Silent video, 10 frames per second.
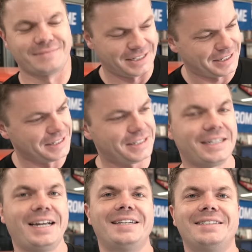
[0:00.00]
This is
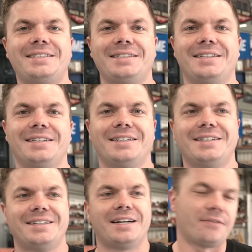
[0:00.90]
the end
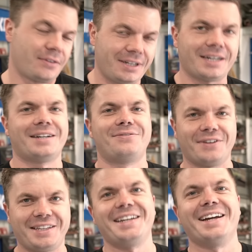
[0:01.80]
of the year.
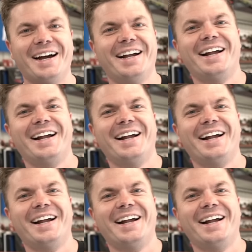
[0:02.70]
For the year.